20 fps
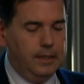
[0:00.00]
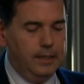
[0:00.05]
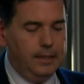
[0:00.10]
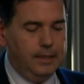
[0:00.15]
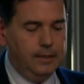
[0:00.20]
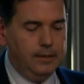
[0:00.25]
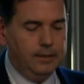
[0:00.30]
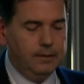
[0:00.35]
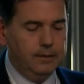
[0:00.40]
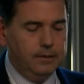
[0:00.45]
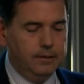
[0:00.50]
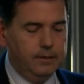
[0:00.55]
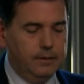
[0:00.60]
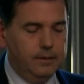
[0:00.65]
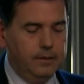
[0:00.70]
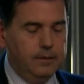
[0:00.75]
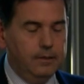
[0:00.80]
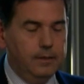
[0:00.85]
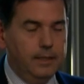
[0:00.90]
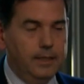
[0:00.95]
And
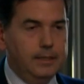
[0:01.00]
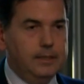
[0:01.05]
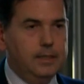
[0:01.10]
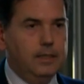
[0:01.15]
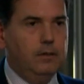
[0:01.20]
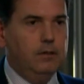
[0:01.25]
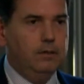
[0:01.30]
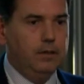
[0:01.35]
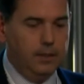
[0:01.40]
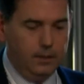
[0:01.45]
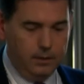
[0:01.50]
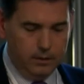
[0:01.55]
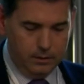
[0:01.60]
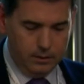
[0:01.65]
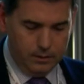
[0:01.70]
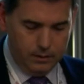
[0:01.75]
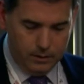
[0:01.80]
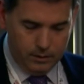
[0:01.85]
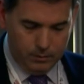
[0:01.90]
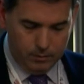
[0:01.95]
there is another
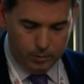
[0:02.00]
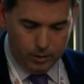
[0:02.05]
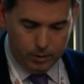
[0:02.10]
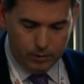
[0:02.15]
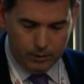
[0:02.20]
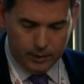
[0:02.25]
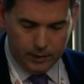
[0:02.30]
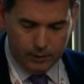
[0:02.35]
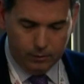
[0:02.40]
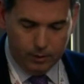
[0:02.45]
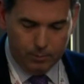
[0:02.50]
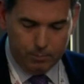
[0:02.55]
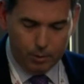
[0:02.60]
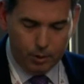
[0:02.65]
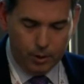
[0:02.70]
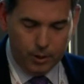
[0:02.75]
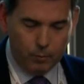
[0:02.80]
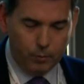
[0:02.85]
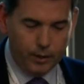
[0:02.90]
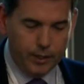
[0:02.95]

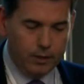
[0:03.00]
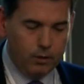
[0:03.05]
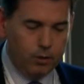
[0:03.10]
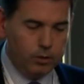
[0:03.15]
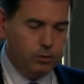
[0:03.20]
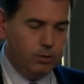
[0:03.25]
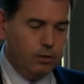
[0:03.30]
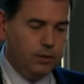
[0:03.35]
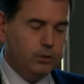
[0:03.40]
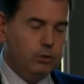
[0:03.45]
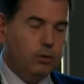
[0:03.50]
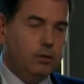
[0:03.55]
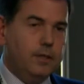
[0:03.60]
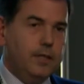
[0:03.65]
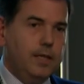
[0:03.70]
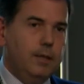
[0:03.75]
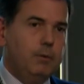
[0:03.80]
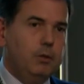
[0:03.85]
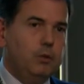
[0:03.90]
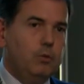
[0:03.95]
problem. We are not only
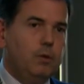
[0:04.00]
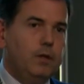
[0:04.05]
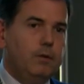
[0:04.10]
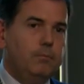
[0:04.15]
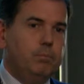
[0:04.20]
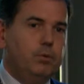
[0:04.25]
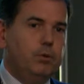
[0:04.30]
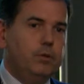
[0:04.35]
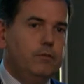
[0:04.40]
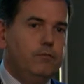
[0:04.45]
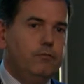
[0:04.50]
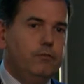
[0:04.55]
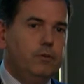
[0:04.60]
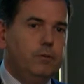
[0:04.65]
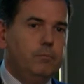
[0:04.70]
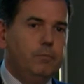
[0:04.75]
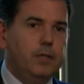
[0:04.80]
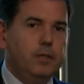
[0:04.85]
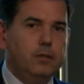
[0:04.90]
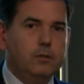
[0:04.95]
talking about
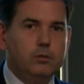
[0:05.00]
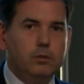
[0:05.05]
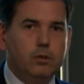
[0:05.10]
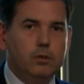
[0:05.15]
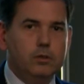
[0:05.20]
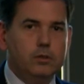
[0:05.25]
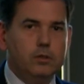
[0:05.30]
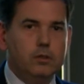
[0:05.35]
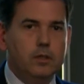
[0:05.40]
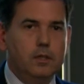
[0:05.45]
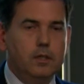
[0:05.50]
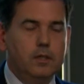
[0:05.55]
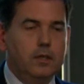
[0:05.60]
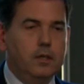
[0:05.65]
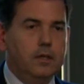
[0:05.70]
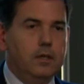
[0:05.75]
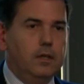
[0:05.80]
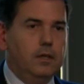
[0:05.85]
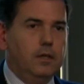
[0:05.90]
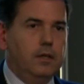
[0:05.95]
1.4 million tons
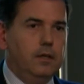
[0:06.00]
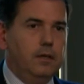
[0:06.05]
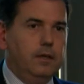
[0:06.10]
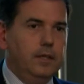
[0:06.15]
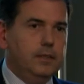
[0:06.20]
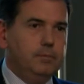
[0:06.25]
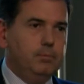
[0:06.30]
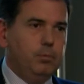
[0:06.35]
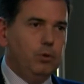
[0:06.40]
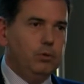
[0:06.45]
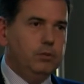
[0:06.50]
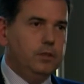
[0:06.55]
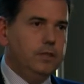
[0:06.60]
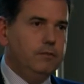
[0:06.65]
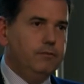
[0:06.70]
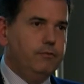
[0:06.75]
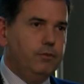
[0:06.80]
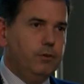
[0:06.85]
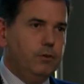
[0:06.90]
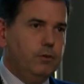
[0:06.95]

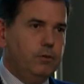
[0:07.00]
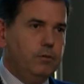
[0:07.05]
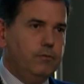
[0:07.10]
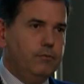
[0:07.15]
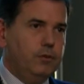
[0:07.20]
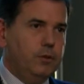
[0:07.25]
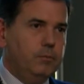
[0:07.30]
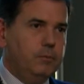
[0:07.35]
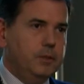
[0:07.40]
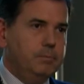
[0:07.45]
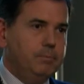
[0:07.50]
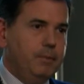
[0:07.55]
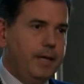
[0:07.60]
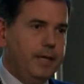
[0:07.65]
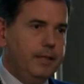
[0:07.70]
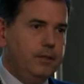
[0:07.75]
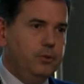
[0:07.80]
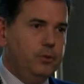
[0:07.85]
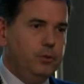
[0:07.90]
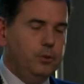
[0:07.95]
exported from
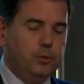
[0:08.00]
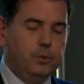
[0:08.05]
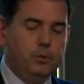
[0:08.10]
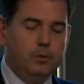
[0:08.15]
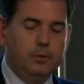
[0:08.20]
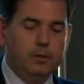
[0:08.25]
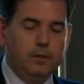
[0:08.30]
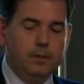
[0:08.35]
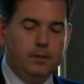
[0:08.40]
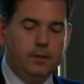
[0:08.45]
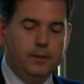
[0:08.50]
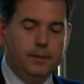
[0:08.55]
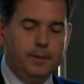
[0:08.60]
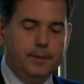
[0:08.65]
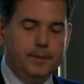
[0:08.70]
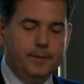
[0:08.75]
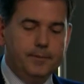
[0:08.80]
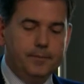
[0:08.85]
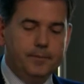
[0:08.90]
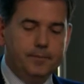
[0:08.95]
Spain to
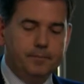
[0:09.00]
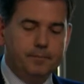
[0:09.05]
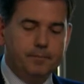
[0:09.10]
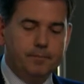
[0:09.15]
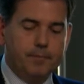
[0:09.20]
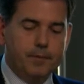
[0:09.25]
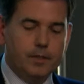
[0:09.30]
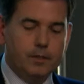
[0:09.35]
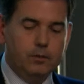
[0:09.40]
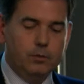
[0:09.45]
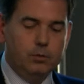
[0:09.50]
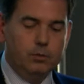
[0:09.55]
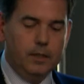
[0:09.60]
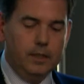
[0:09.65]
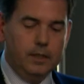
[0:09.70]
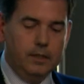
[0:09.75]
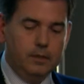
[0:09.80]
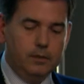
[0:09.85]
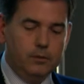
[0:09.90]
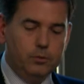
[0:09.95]

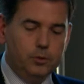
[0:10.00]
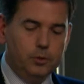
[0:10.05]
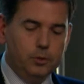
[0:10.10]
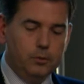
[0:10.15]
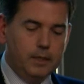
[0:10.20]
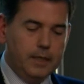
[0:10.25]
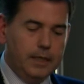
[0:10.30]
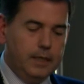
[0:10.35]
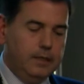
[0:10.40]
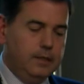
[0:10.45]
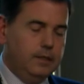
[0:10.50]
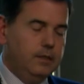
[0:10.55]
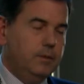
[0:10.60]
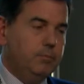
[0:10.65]
UK.